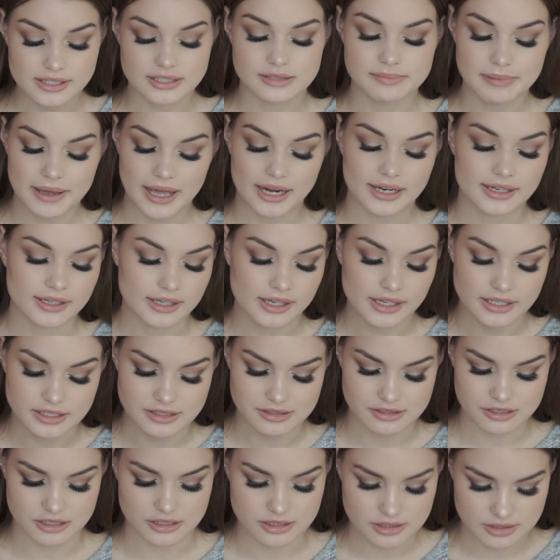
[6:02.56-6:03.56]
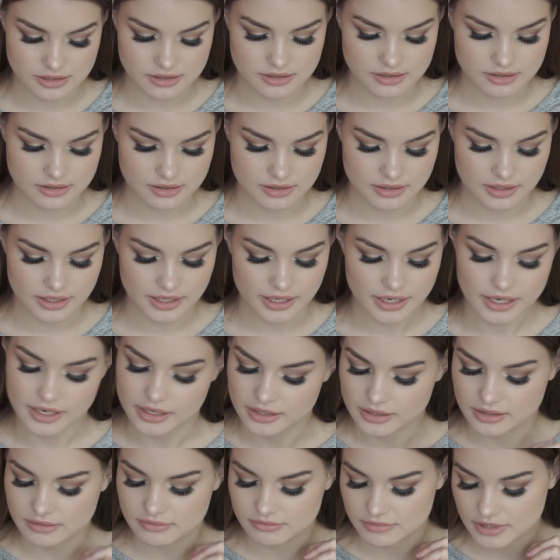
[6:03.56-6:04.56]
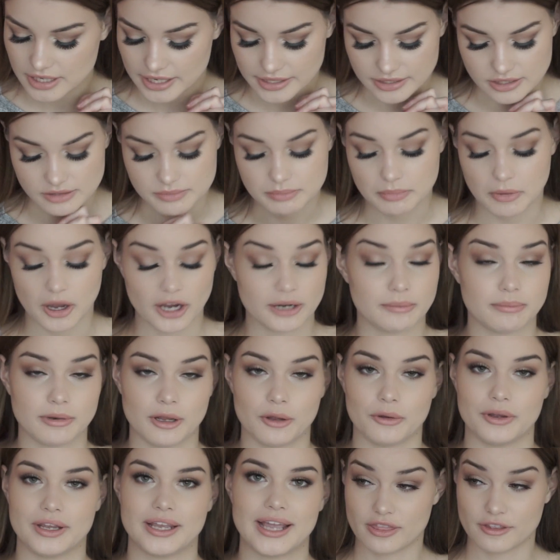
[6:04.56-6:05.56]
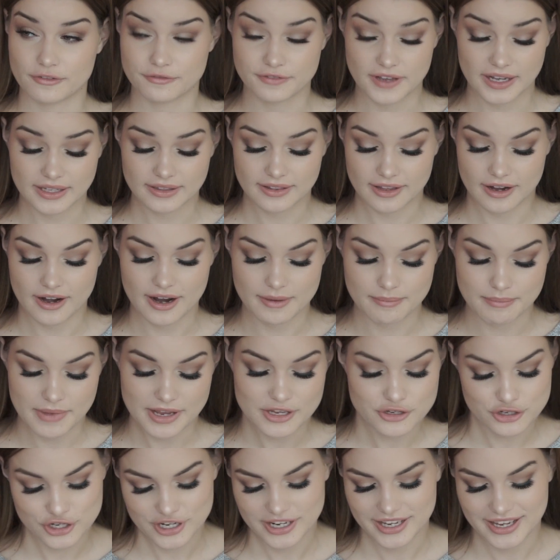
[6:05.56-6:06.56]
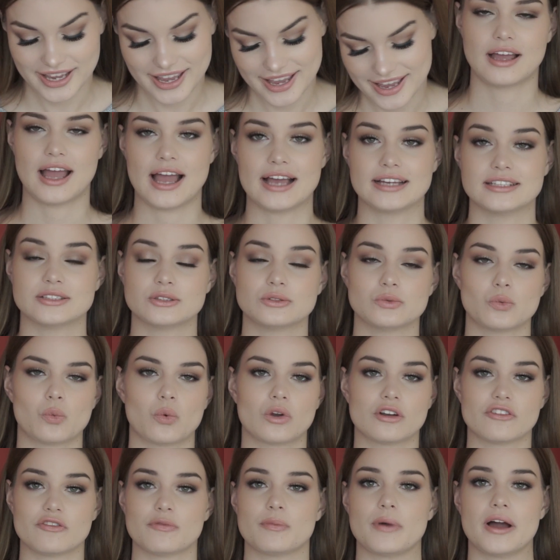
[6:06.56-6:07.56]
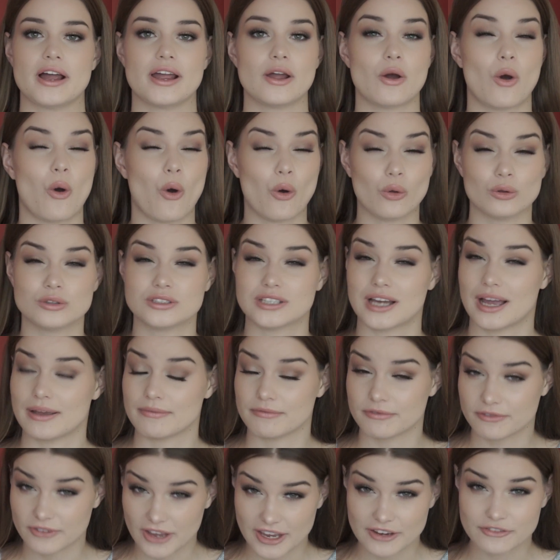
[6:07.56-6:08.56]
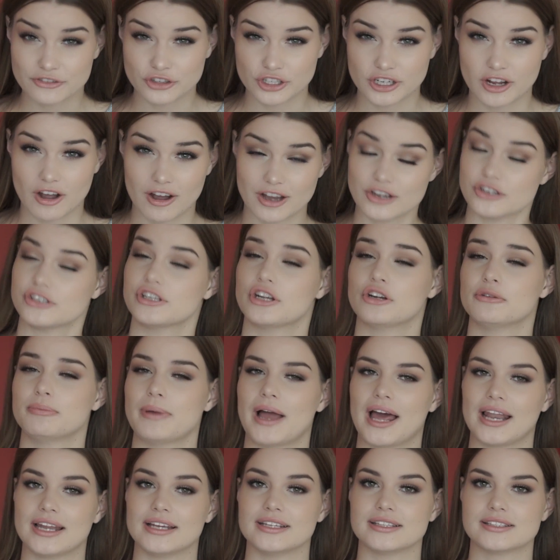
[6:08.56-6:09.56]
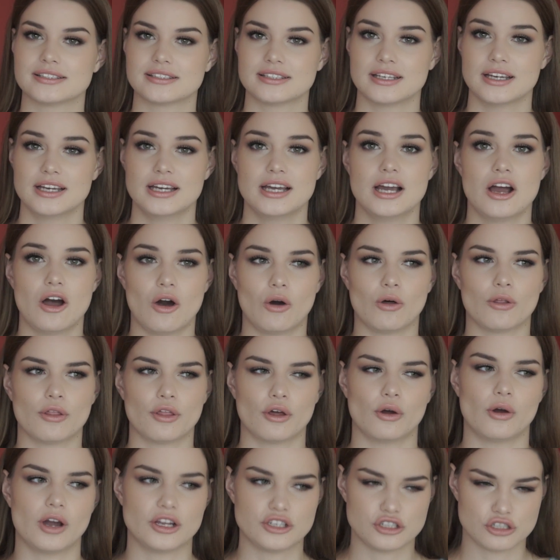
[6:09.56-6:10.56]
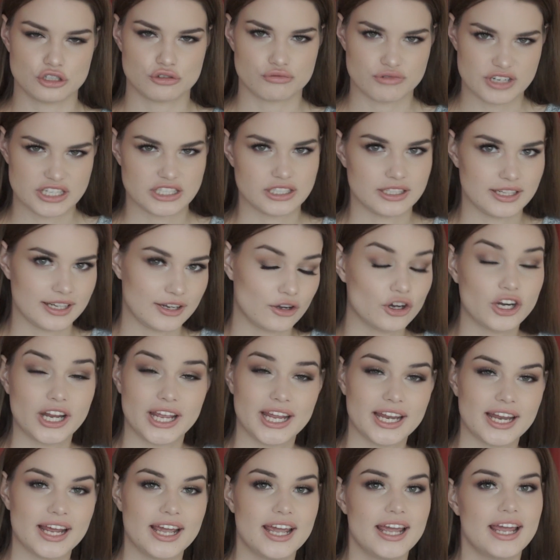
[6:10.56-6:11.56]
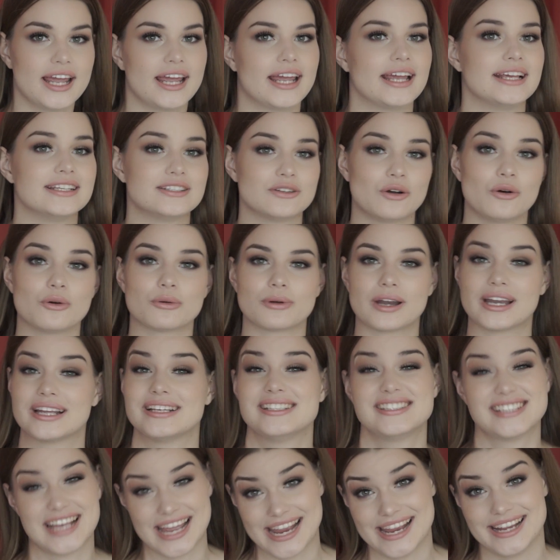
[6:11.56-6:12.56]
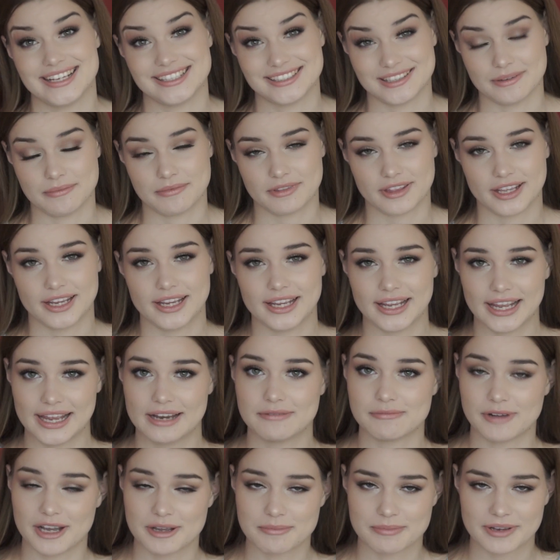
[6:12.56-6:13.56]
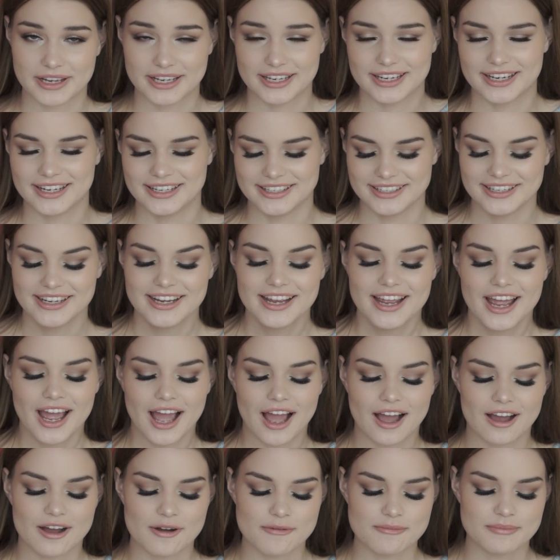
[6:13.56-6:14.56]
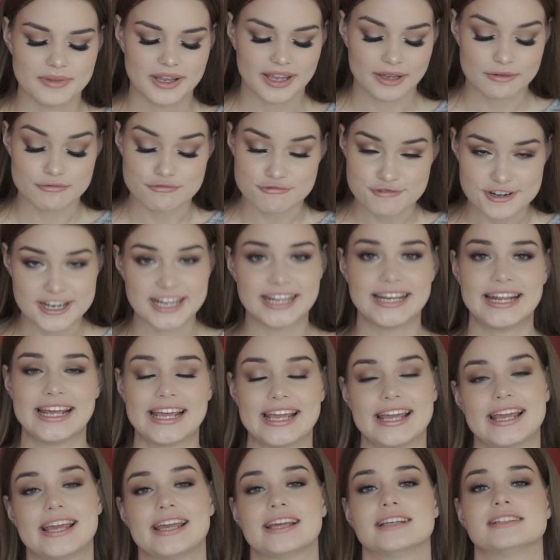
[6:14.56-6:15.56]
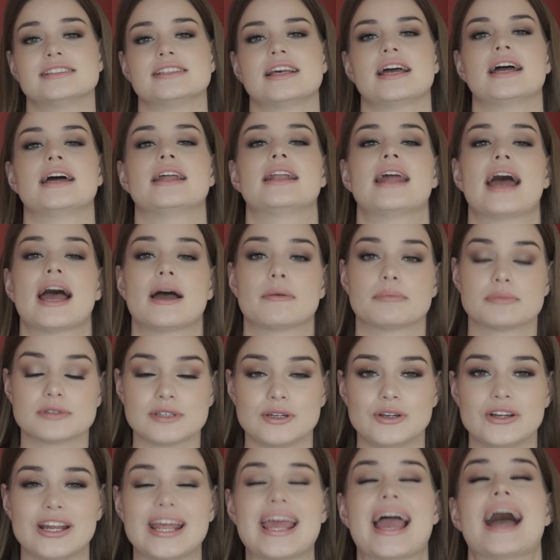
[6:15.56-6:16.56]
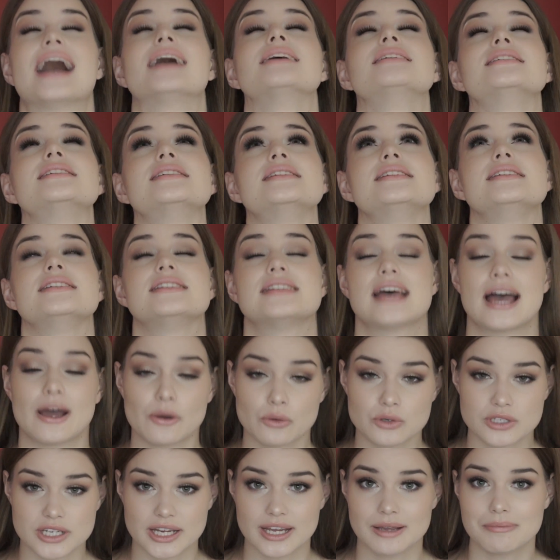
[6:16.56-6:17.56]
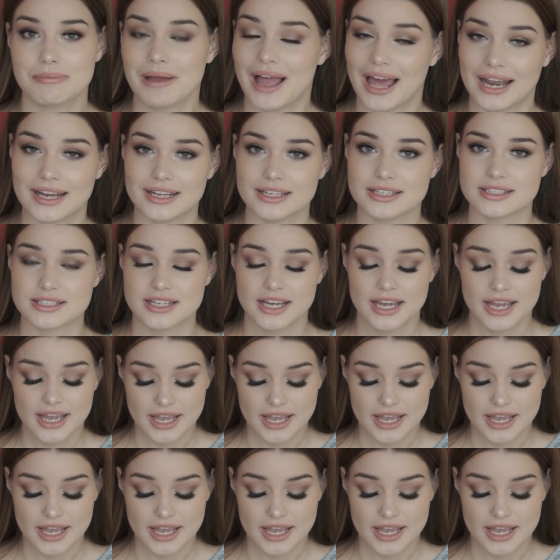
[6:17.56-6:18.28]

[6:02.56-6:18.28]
This palette is just it's mind-blowing. The fact that I'm mentioning it as one of my all-time favorite eyeshadow palettes, although I just recently got it, is already saying something in my opinion. It really is an absolutely astounding palette.